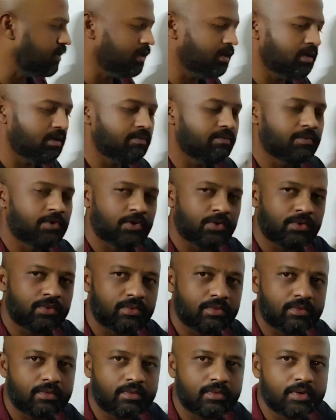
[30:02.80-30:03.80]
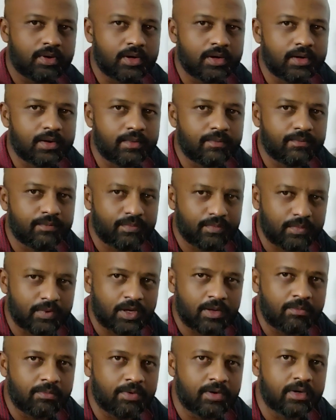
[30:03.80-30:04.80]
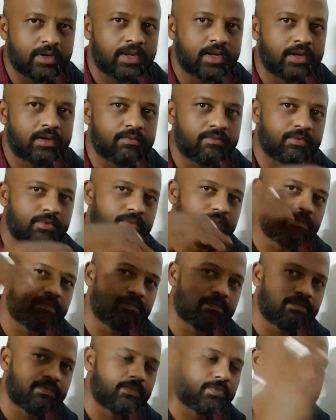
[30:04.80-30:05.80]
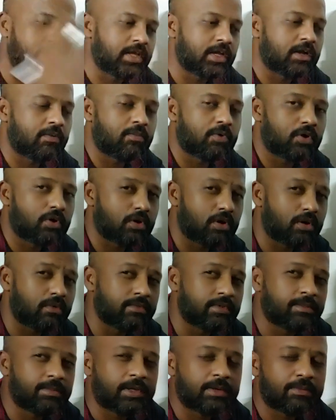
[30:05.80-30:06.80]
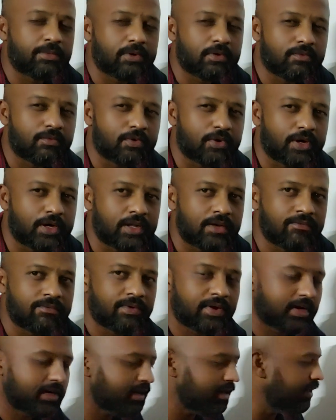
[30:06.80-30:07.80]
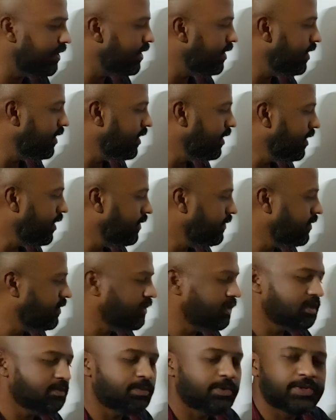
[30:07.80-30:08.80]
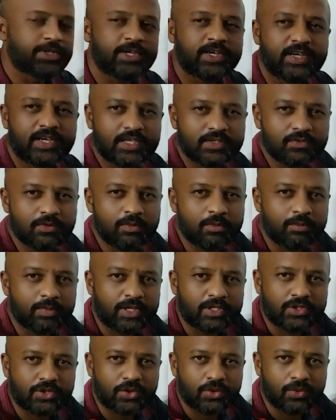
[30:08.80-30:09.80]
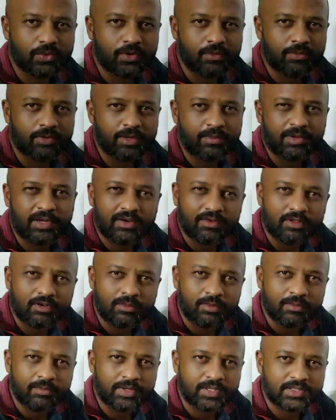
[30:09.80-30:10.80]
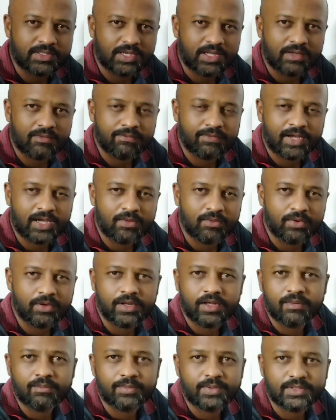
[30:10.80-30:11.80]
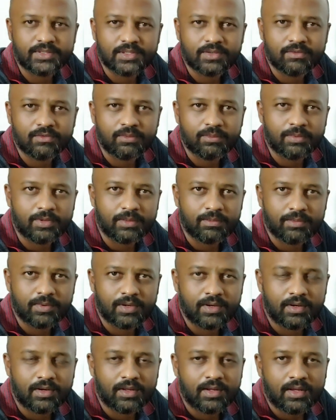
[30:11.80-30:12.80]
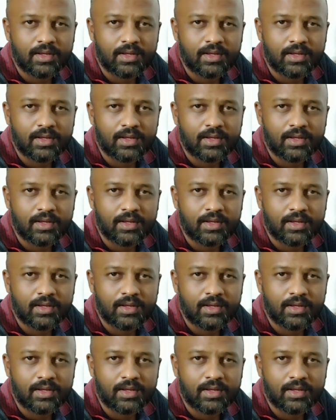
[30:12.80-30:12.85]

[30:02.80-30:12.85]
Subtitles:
a number, and if you think about all of the people who got infected, then this percentage will be much lower. Maybe it will be much like 5 or 10% of the people